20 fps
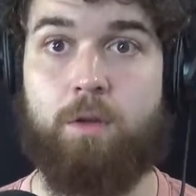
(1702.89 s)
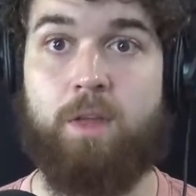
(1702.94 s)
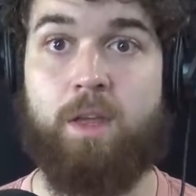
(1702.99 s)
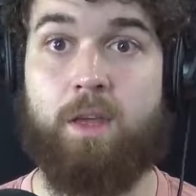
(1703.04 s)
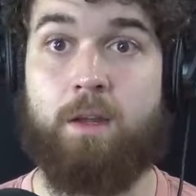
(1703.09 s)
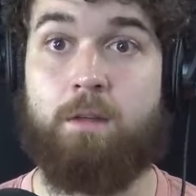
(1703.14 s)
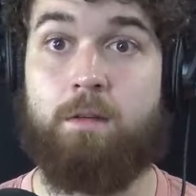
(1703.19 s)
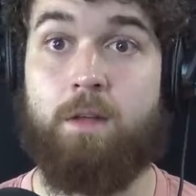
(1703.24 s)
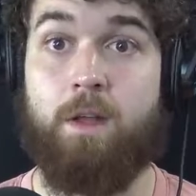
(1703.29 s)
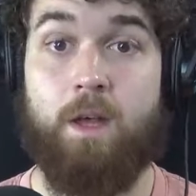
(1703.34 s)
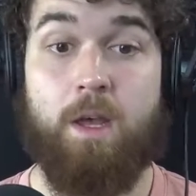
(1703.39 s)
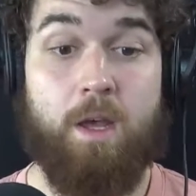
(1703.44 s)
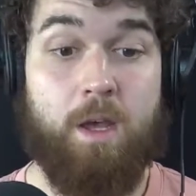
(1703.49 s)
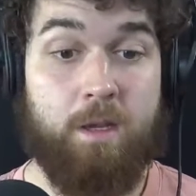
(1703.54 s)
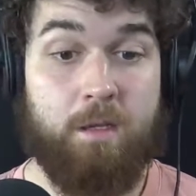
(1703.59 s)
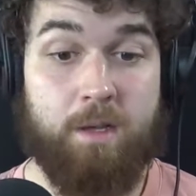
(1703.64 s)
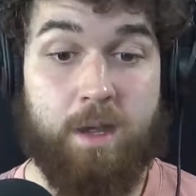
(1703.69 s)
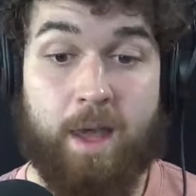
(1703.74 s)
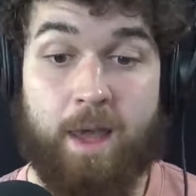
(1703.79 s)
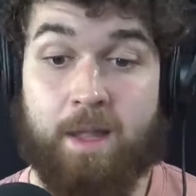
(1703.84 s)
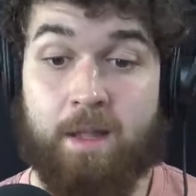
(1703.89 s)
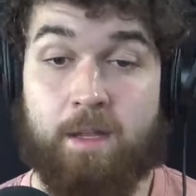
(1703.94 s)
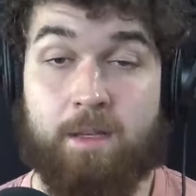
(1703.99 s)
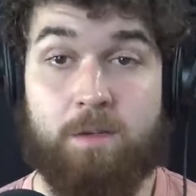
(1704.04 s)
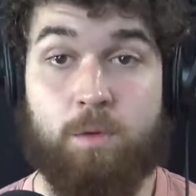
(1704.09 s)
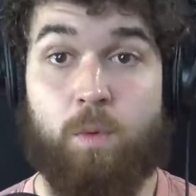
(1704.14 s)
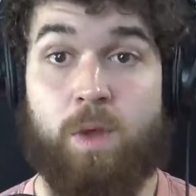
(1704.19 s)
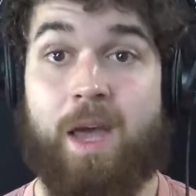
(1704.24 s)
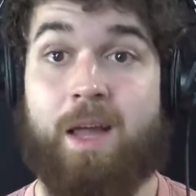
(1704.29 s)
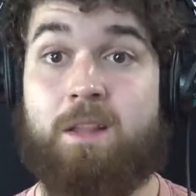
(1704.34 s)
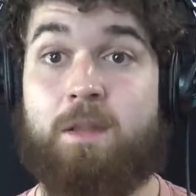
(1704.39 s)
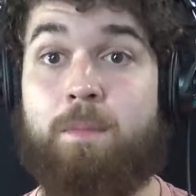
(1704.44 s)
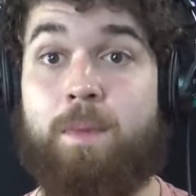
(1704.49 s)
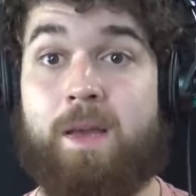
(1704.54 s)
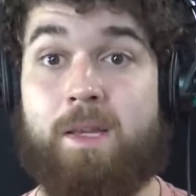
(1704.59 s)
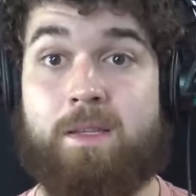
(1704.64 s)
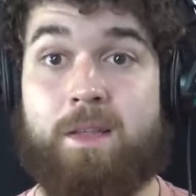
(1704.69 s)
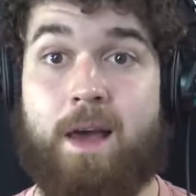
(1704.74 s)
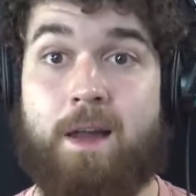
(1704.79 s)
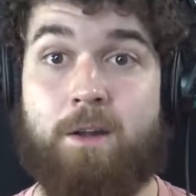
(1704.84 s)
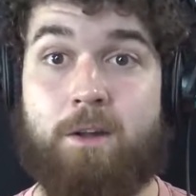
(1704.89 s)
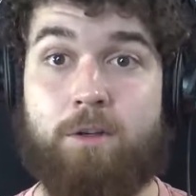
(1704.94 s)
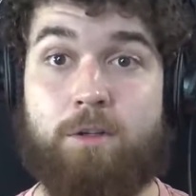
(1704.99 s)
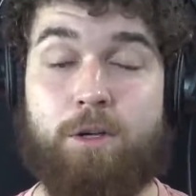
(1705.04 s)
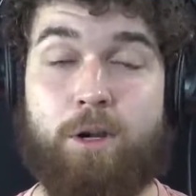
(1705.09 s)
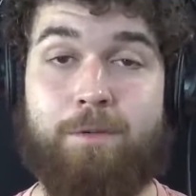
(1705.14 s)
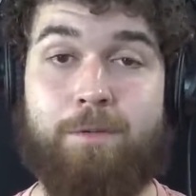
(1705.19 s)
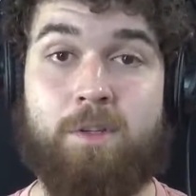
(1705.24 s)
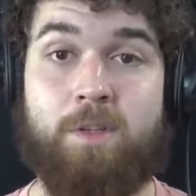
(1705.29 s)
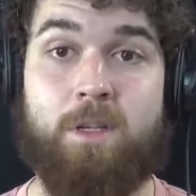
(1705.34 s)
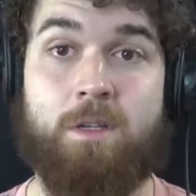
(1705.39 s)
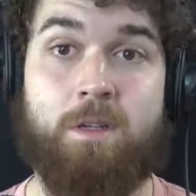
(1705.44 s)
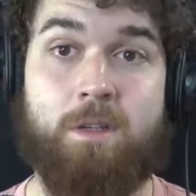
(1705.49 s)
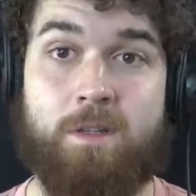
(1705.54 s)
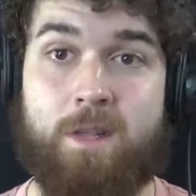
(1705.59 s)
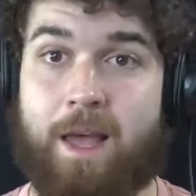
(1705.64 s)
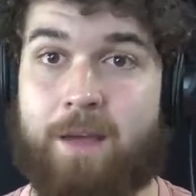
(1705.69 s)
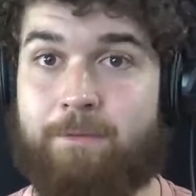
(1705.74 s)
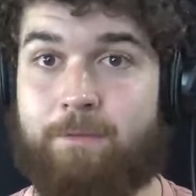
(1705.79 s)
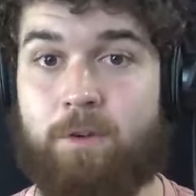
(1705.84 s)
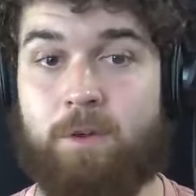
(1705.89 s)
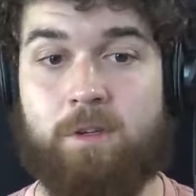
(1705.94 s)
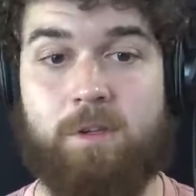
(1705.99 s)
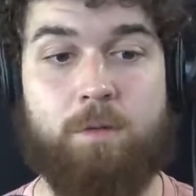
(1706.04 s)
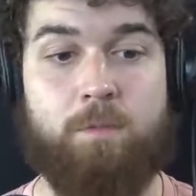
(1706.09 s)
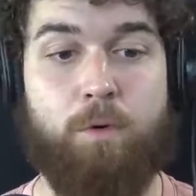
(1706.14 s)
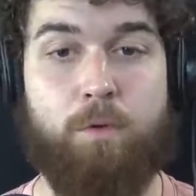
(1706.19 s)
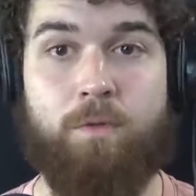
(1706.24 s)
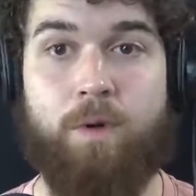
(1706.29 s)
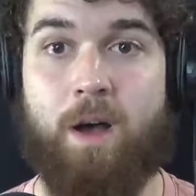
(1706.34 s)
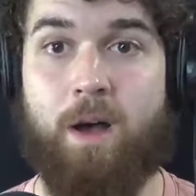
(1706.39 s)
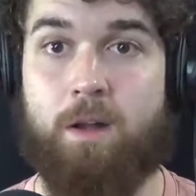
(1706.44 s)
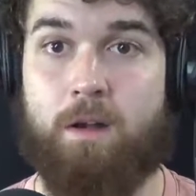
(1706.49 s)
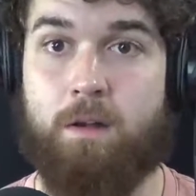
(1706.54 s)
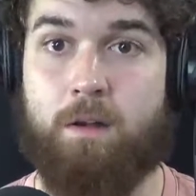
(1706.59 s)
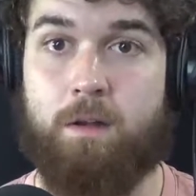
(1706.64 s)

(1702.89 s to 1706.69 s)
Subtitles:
They could say, hey, listen, we got the best out of your services. It's time for us to move on.